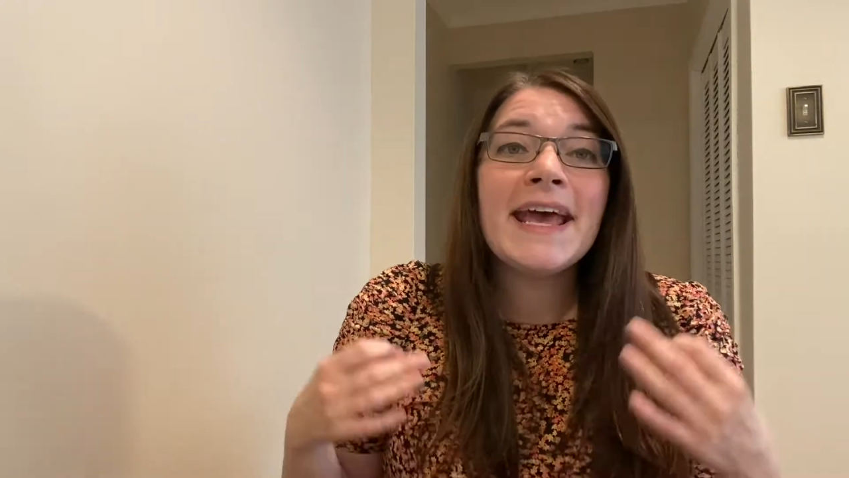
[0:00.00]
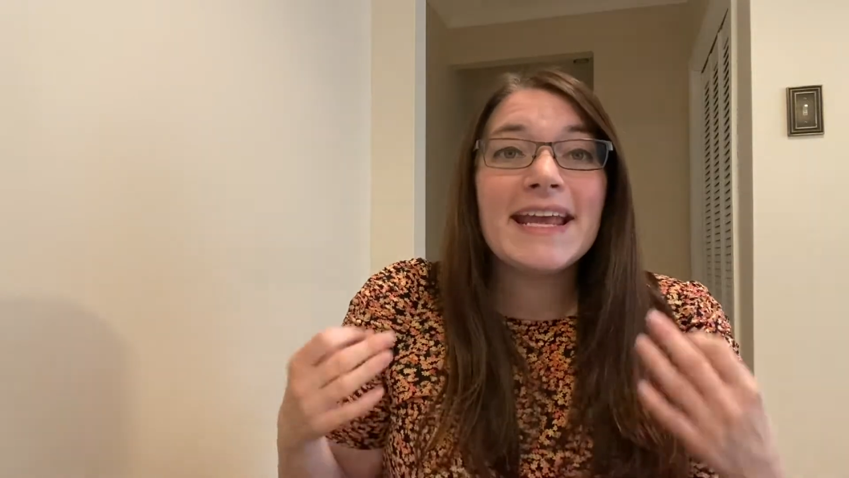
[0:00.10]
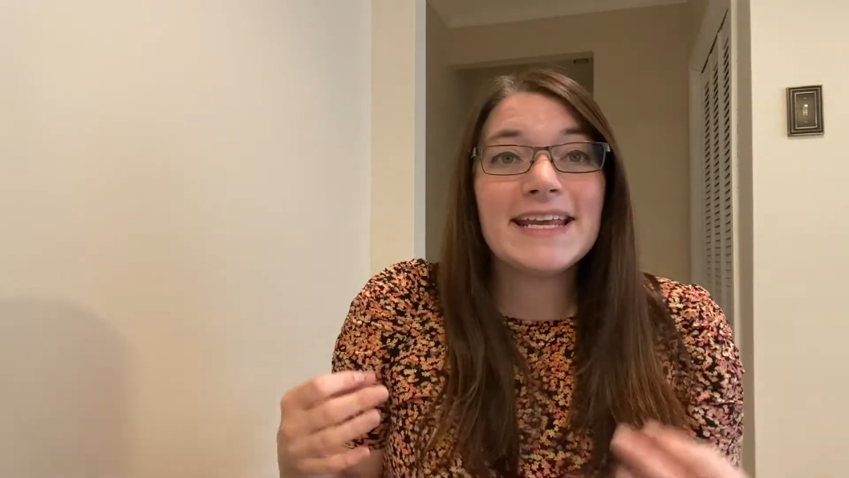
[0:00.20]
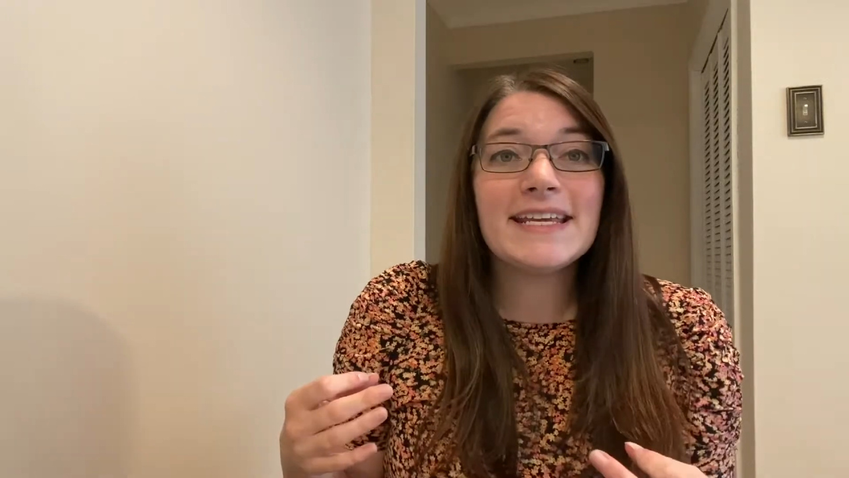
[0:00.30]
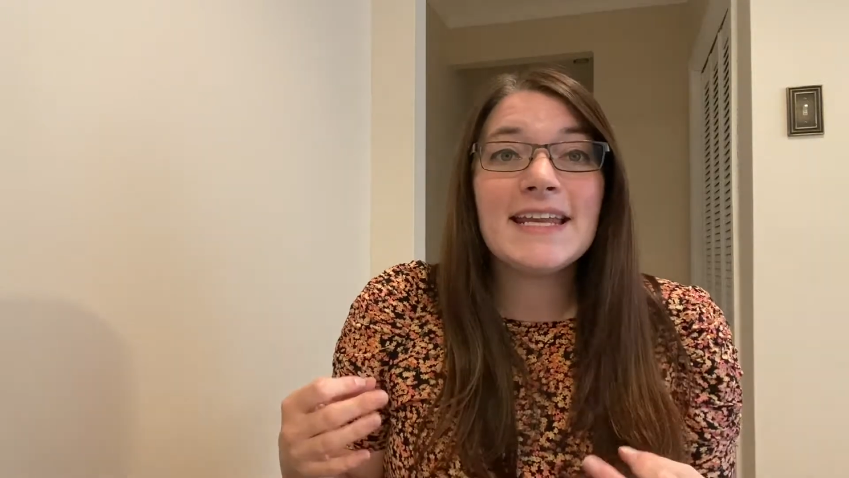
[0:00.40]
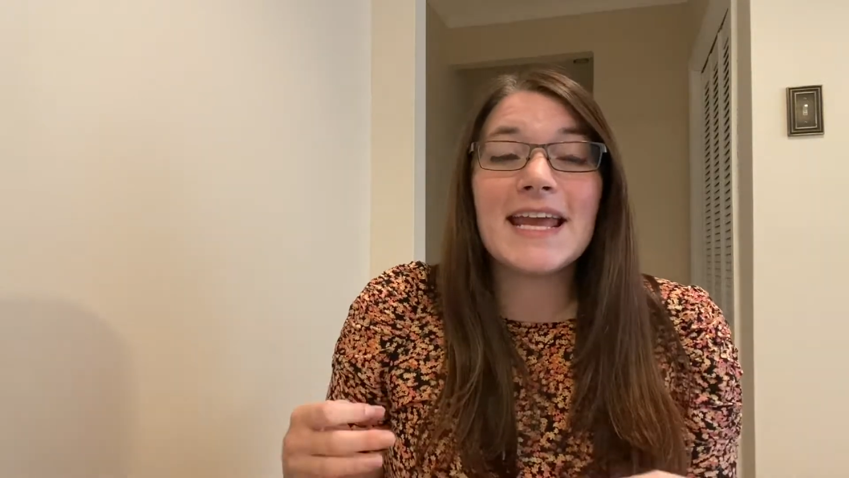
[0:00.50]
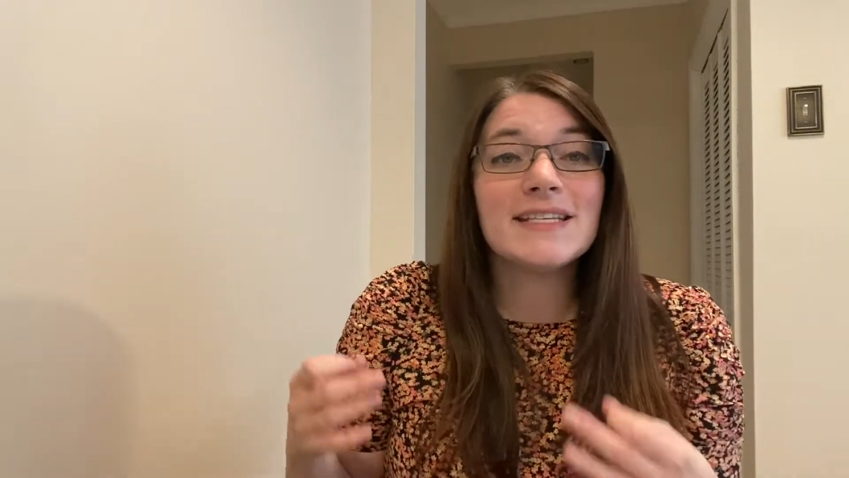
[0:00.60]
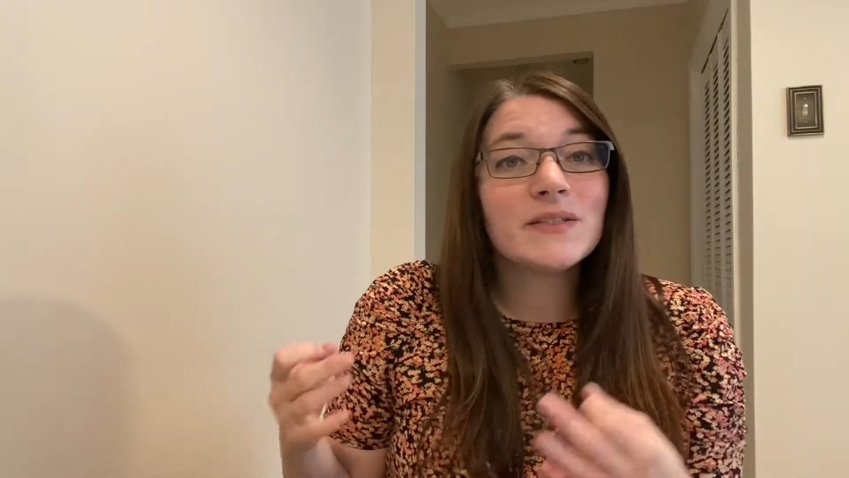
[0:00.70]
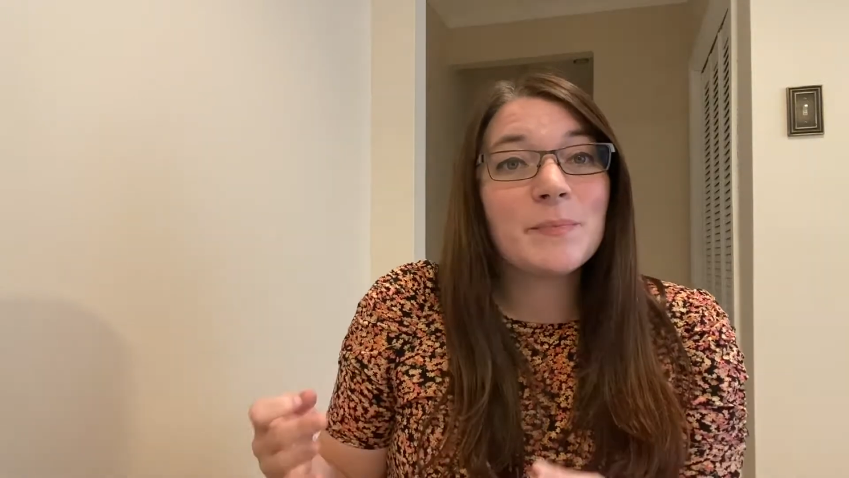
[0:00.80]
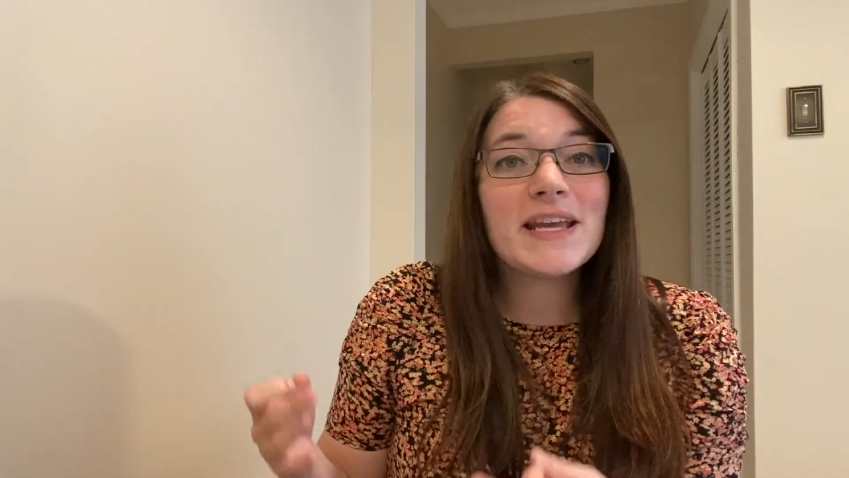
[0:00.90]
in
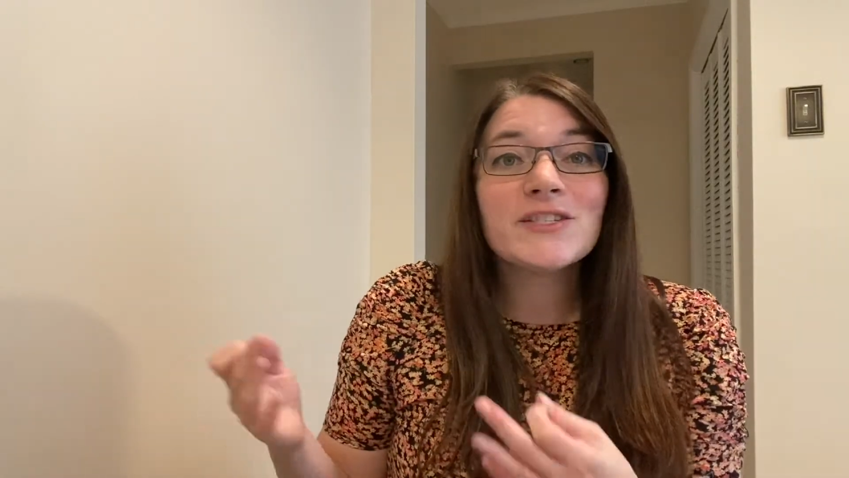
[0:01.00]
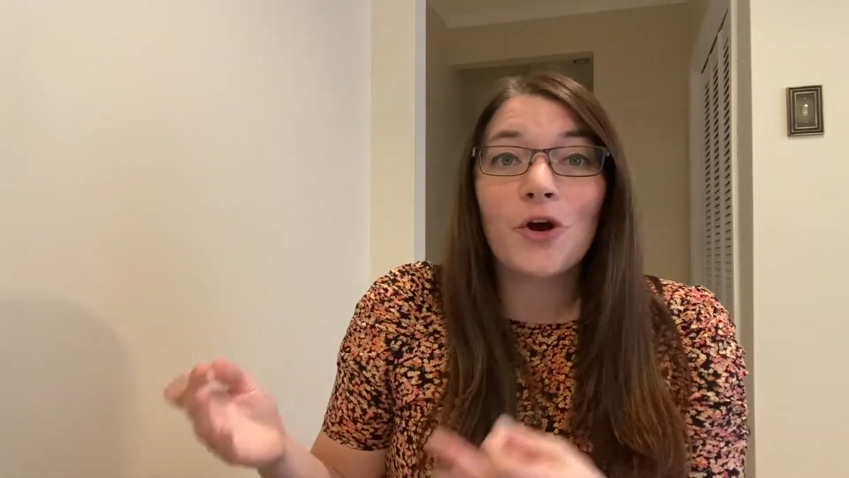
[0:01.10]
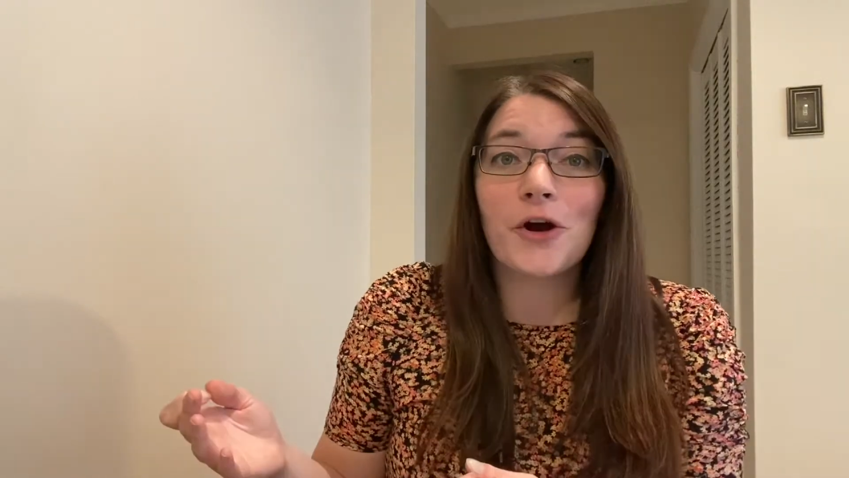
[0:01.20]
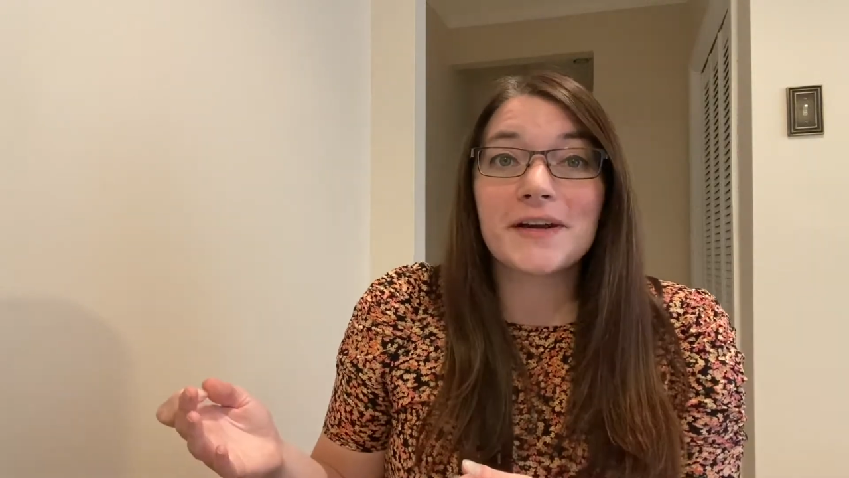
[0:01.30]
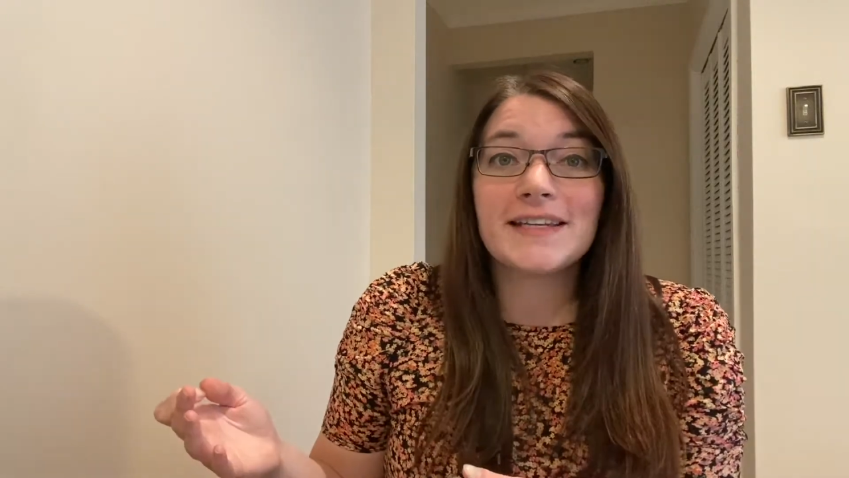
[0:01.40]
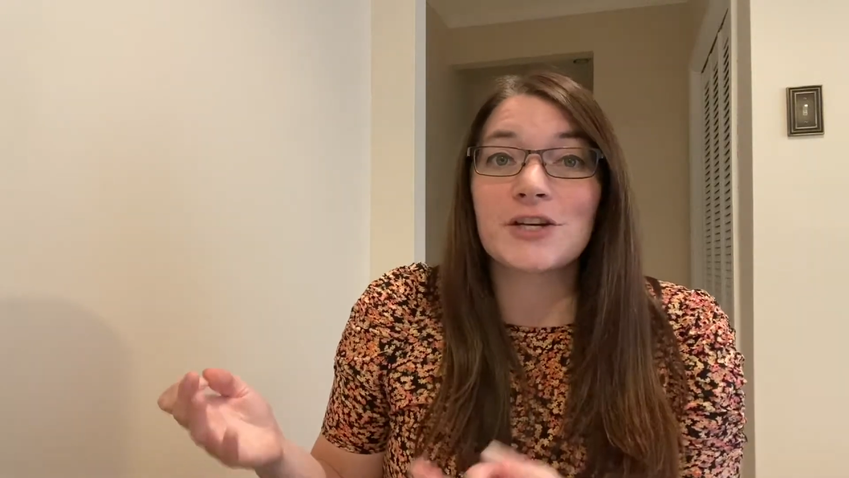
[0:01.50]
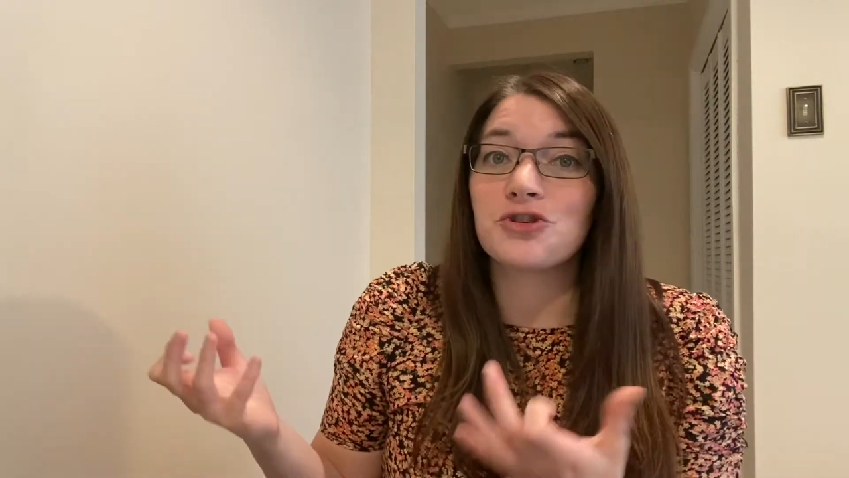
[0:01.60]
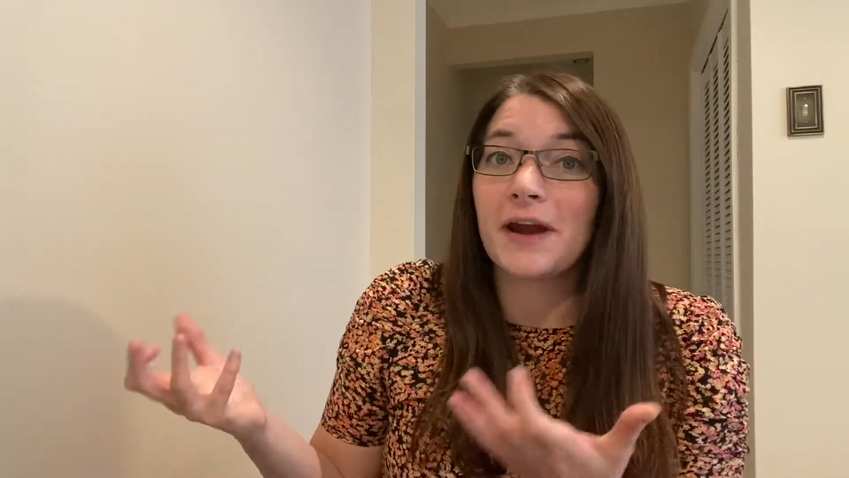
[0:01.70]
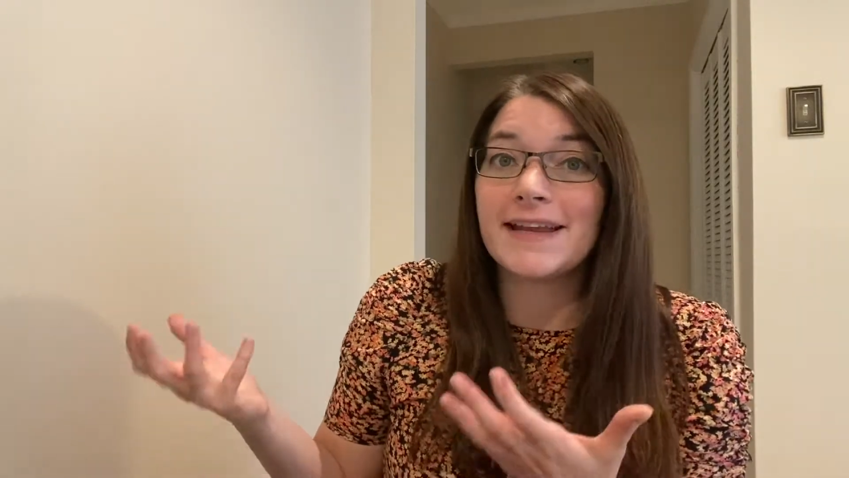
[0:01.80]
a space architecture